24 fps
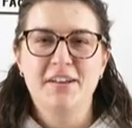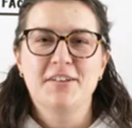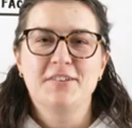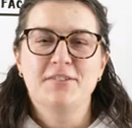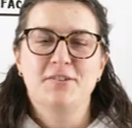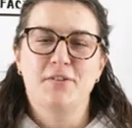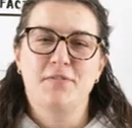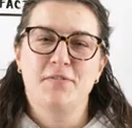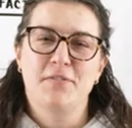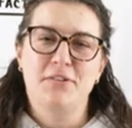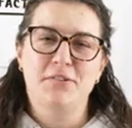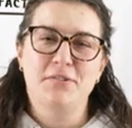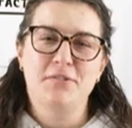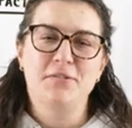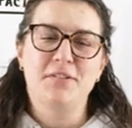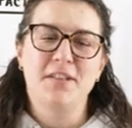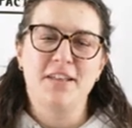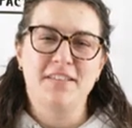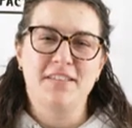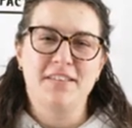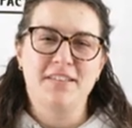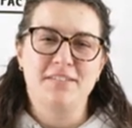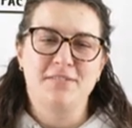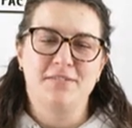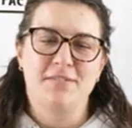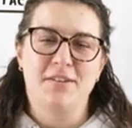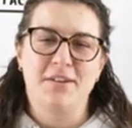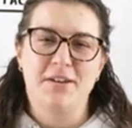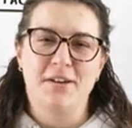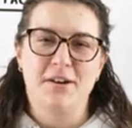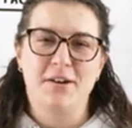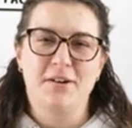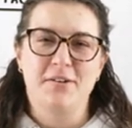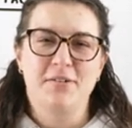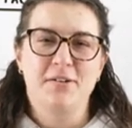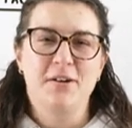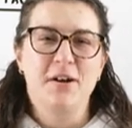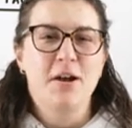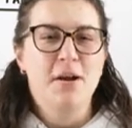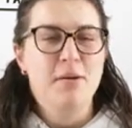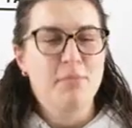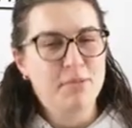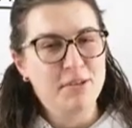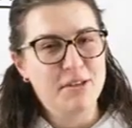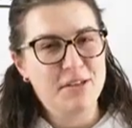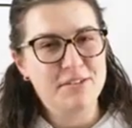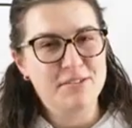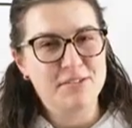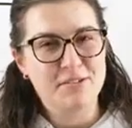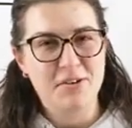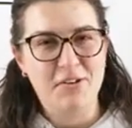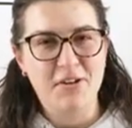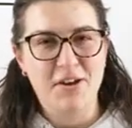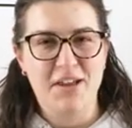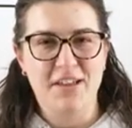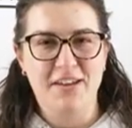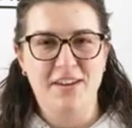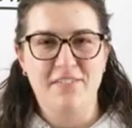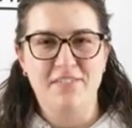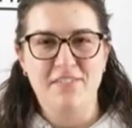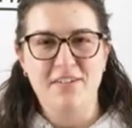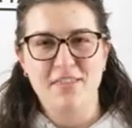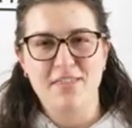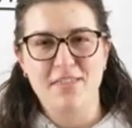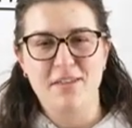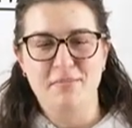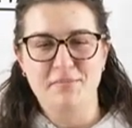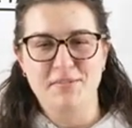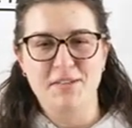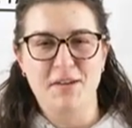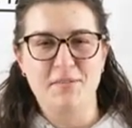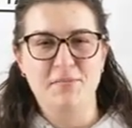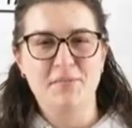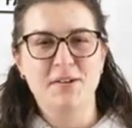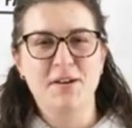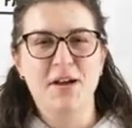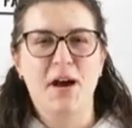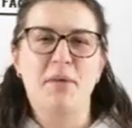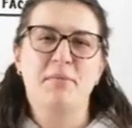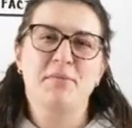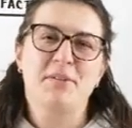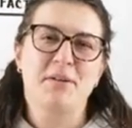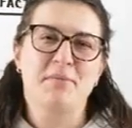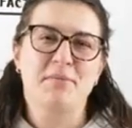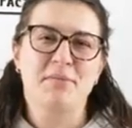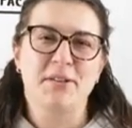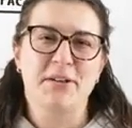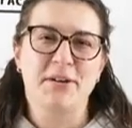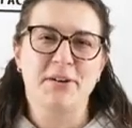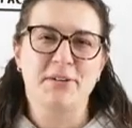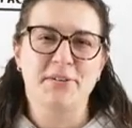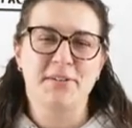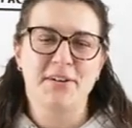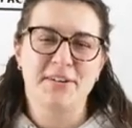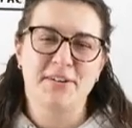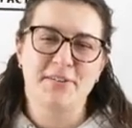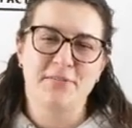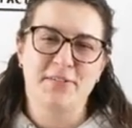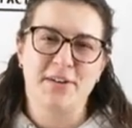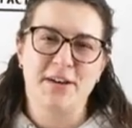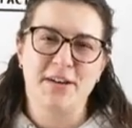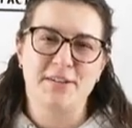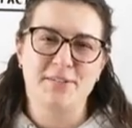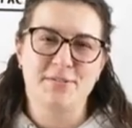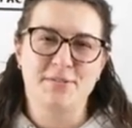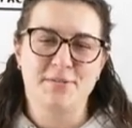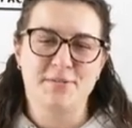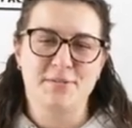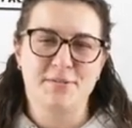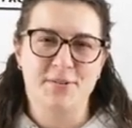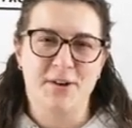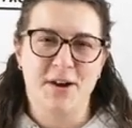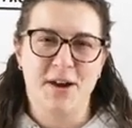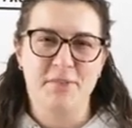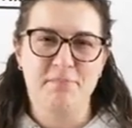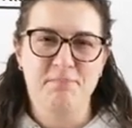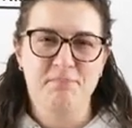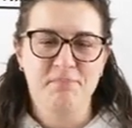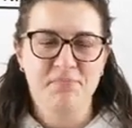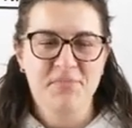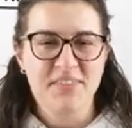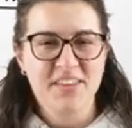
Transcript: So if you do like this video, please go ahead, give it a thumbs up, comment down below, and don't forget to subscribe.